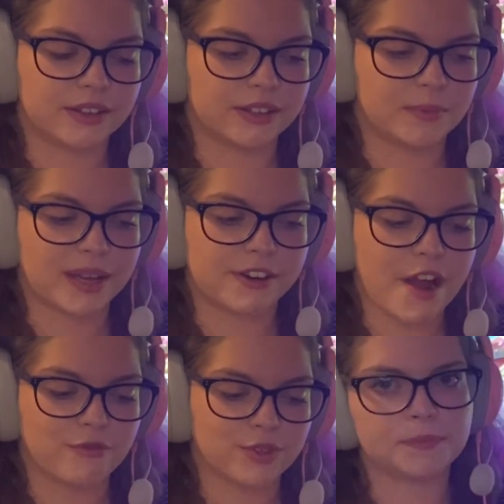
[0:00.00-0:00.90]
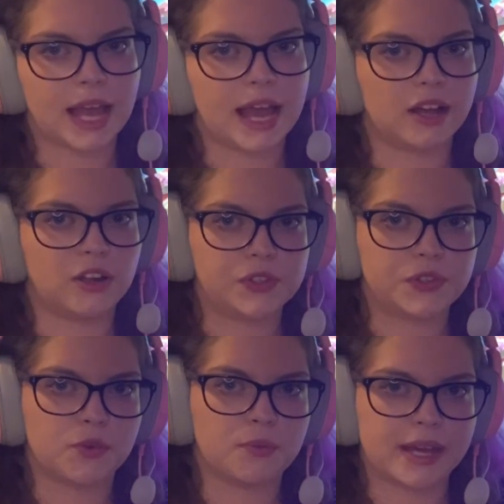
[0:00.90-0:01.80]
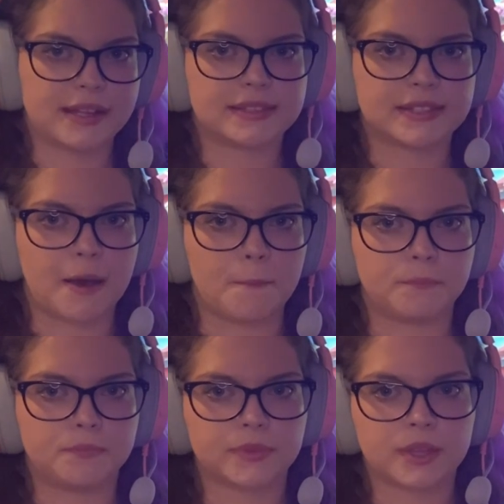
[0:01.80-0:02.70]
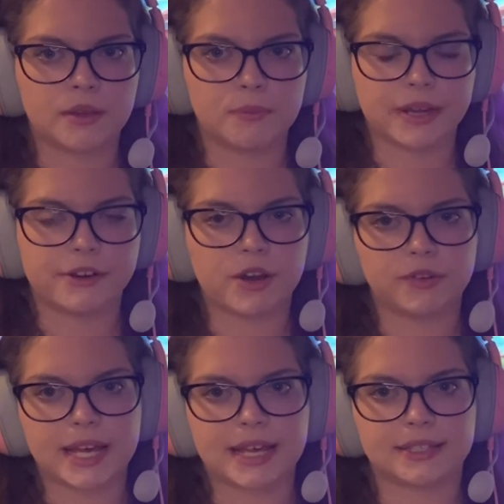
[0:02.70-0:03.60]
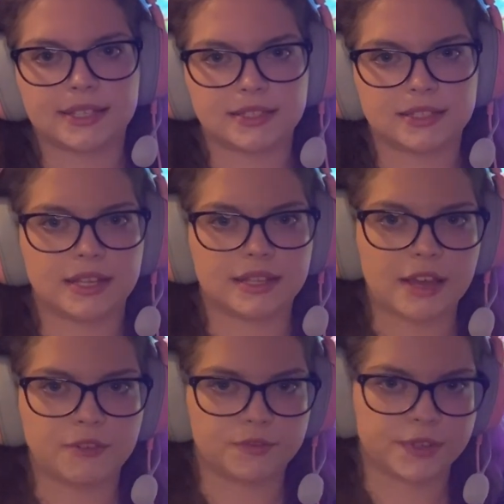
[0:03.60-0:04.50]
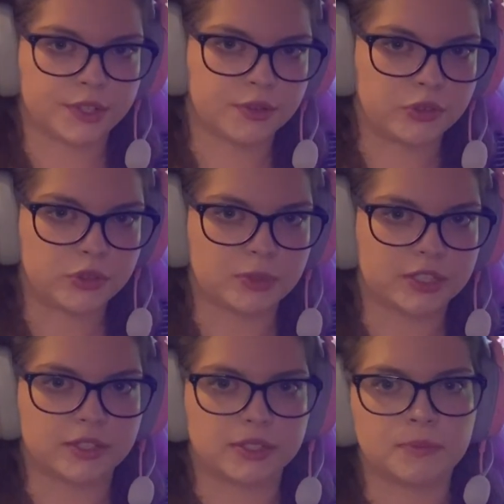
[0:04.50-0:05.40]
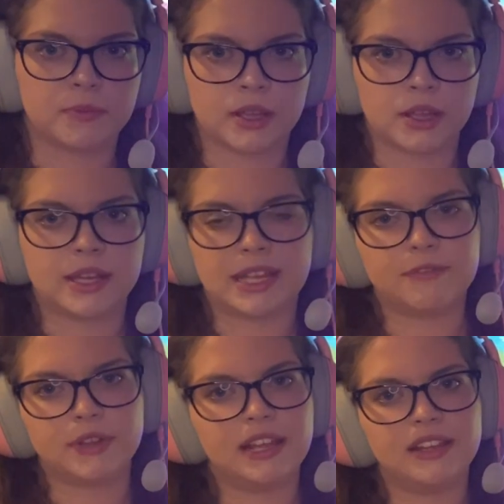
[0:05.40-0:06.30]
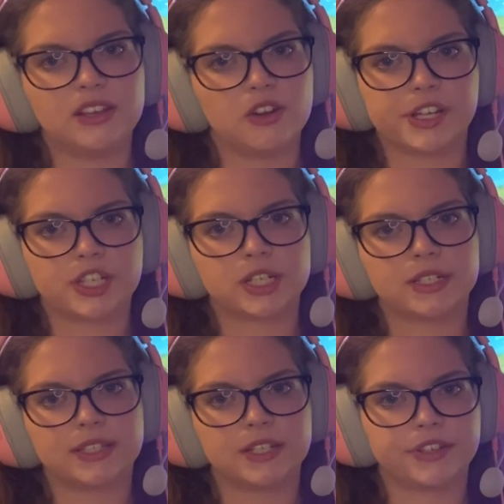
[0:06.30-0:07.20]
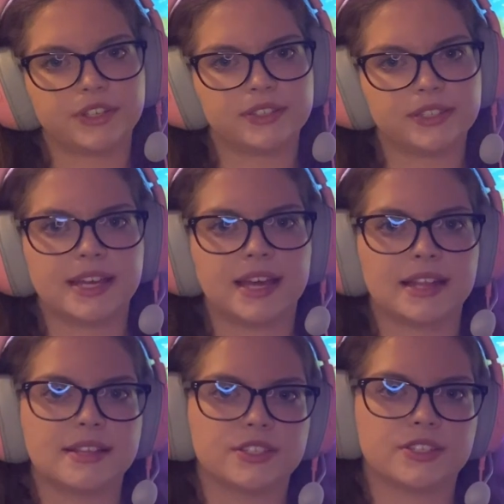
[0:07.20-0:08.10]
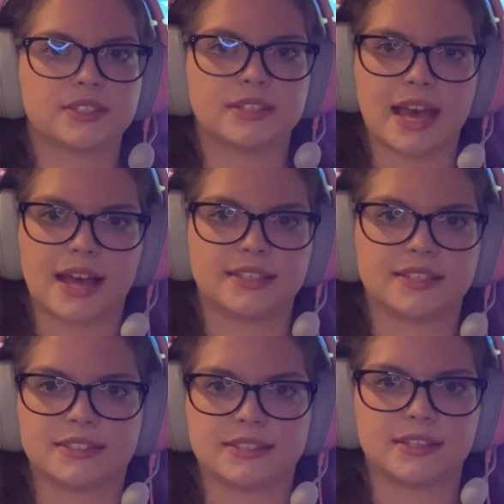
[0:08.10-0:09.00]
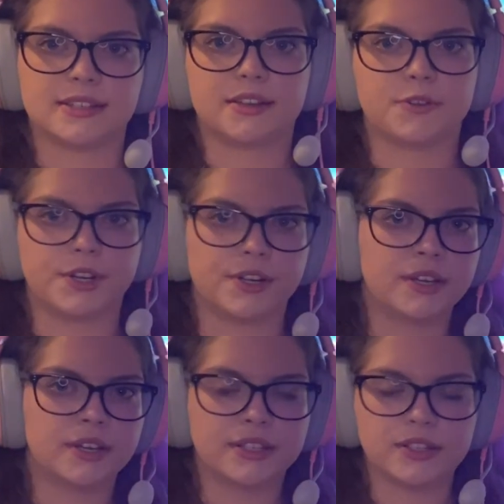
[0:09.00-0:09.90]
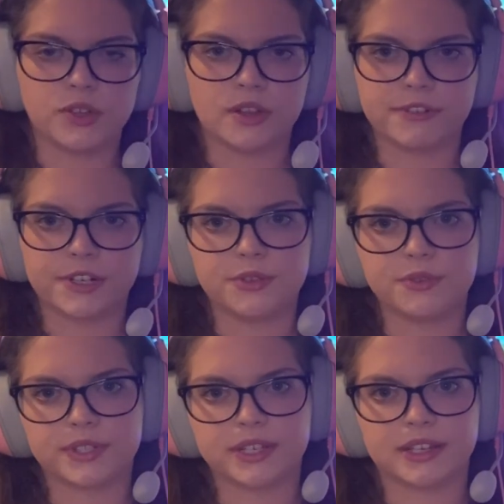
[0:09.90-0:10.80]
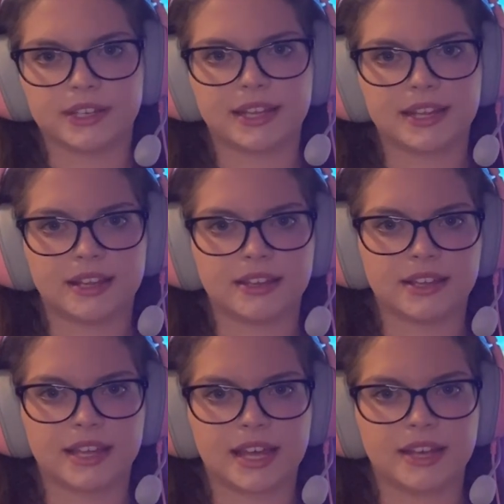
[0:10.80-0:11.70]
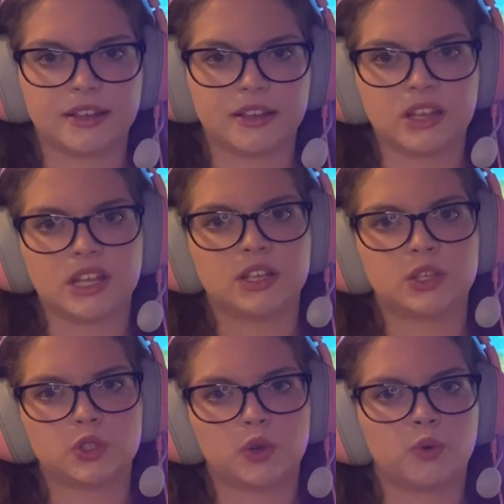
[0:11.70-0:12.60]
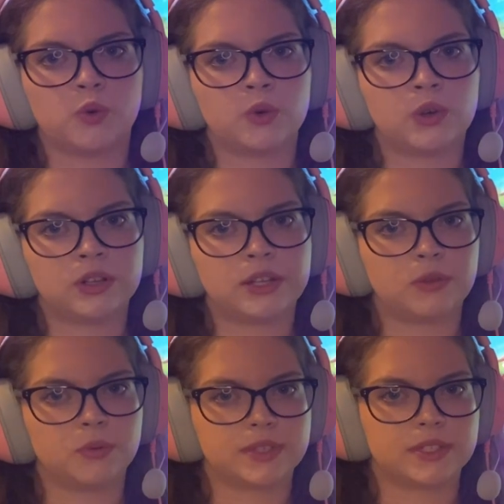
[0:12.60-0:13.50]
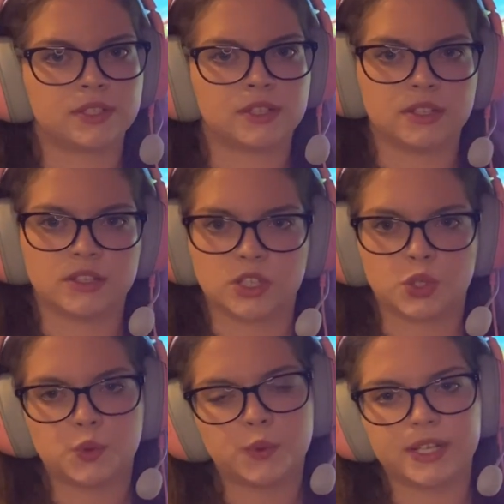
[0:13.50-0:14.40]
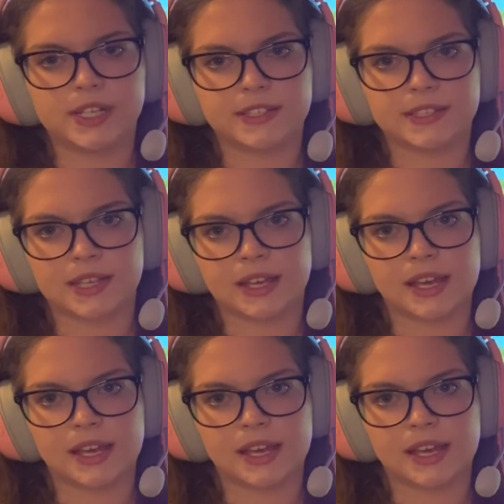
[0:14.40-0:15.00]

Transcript: the backgrounds. I also made some background assets that I would reuse because even in the original series they had just assets that they were reusing again and again. So that was the trees.